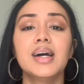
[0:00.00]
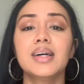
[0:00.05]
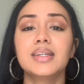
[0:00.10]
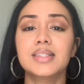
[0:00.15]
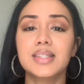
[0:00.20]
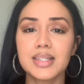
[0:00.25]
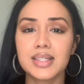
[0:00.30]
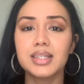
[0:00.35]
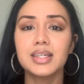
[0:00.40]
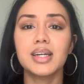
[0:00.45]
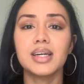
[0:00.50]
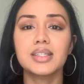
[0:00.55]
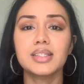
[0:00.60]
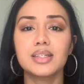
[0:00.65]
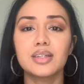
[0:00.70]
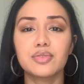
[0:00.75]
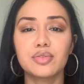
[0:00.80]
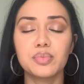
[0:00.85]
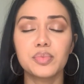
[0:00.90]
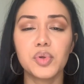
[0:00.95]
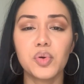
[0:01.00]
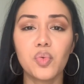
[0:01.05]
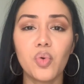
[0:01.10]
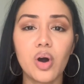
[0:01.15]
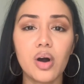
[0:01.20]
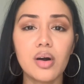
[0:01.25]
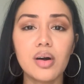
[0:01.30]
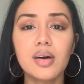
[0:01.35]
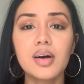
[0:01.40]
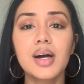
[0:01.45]
disconnected it from the
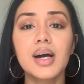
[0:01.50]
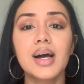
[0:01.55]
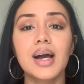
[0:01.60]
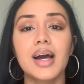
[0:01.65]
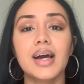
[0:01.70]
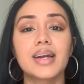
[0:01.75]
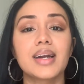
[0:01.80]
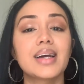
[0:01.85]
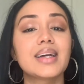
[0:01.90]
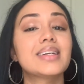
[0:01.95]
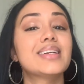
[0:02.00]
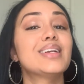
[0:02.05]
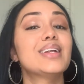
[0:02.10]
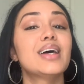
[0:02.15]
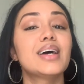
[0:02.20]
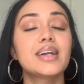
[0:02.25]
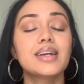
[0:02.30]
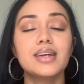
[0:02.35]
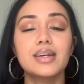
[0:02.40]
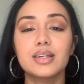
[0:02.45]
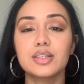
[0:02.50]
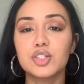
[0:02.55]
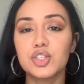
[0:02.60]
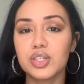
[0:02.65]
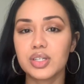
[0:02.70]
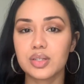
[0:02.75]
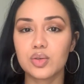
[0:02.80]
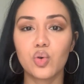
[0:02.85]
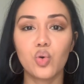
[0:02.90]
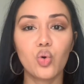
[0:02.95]
wall, and I let it
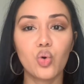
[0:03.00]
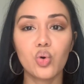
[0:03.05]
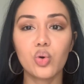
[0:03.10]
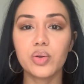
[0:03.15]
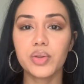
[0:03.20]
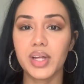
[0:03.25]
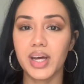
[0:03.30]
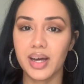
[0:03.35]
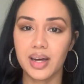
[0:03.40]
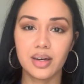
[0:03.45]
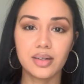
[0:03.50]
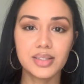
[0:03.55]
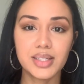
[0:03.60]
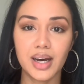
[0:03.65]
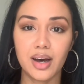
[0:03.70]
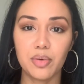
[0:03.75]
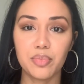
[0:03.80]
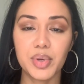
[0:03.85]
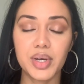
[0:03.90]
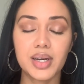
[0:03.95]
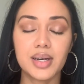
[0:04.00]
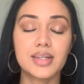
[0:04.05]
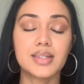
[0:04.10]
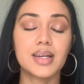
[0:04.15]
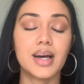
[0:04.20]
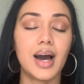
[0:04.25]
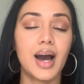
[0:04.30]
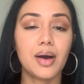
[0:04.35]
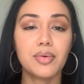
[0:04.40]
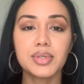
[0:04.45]
just cool the hell down because
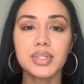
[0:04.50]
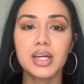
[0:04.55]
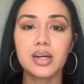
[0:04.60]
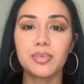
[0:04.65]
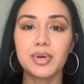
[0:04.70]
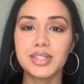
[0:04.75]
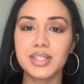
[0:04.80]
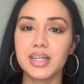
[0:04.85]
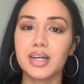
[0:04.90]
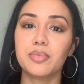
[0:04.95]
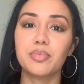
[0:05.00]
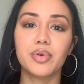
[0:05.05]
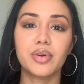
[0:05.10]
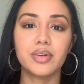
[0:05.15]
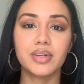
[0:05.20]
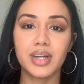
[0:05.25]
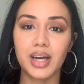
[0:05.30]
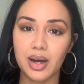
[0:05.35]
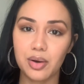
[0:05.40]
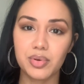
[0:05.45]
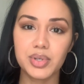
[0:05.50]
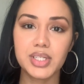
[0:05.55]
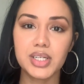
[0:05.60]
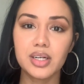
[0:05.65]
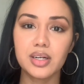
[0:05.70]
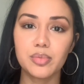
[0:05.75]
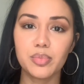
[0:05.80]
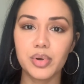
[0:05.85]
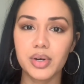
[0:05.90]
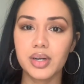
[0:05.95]
I was not about to get burned. I wasn't
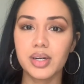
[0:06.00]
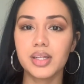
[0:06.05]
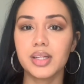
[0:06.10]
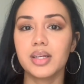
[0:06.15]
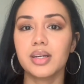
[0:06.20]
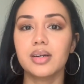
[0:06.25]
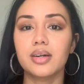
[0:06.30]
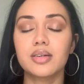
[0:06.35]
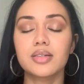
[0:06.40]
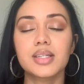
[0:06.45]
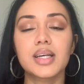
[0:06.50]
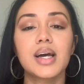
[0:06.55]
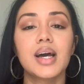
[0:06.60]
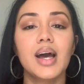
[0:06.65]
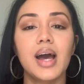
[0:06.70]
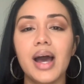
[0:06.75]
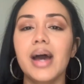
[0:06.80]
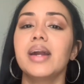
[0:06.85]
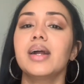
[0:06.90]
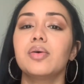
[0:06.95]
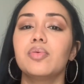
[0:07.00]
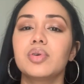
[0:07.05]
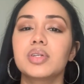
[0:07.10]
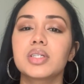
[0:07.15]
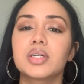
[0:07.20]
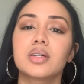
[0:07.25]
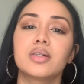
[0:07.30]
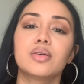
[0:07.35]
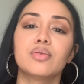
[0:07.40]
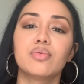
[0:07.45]
gonna burn anything else, and I
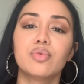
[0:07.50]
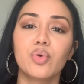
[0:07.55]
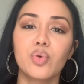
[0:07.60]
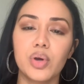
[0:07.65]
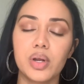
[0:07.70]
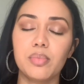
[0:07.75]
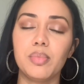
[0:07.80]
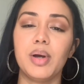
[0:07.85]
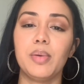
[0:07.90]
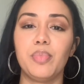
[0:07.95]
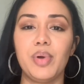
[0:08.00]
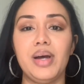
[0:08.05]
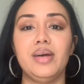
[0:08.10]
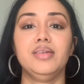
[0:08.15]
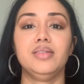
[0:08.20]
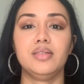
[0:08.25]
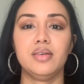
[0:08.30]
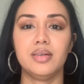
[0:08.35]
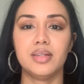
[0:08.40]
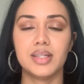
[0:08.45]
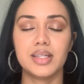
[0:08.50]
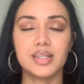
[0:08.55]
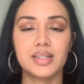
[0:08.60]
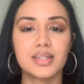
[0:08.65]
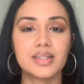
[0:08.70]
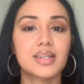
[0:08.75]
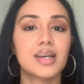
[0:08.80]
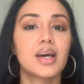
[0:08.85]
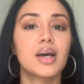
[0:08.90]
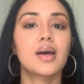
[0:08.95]
wasn't gonna ruin my pants on
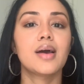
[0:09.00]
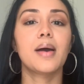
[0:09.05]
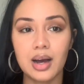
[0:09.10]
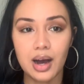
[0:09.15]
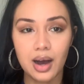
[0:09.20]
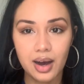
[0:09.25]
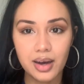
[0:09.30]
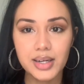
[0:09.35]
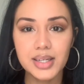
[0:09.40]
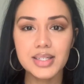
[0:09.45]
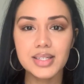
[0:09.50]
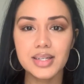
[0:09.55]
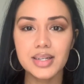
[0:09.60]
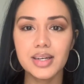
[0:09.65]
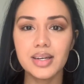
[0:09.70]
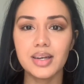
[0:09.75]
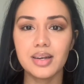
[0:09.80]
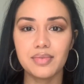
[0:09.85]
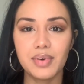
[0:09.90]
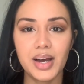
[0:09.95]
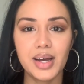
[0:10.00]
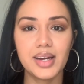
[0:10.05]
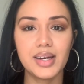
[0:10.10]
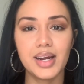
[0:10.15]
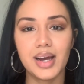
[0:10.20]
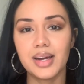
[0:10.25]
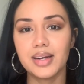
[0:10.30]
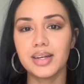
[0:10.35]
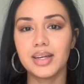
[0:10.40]
this. Honestly, if I had had a